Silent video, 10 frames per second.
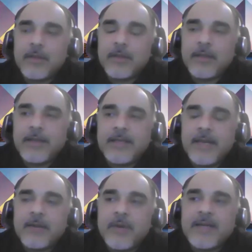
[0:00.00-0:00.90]
it it
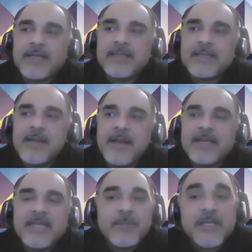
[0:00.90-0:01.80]
it it
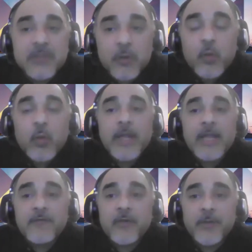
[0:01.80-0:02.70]
keeps us away
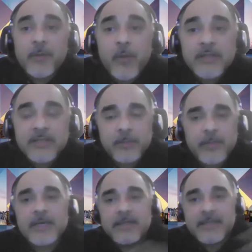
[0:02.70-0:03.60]
from the
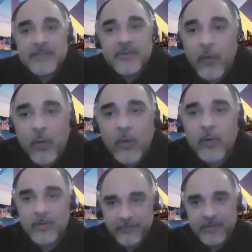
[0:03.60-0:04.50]
possibilities of all
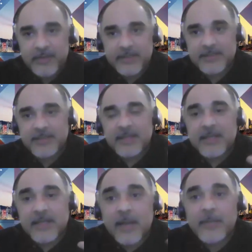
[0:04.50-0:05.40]
of this
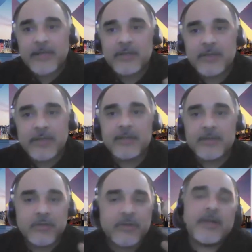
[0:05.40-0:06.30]
coming together to
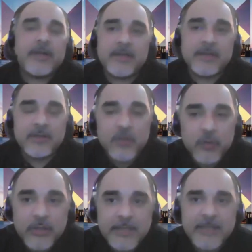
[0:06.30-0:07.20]
create
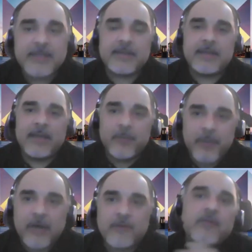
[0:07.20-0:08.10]
unique and
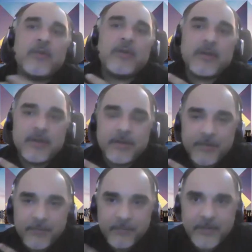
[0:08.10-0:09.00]
powerful
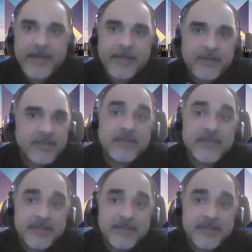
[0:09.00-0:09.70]
financial services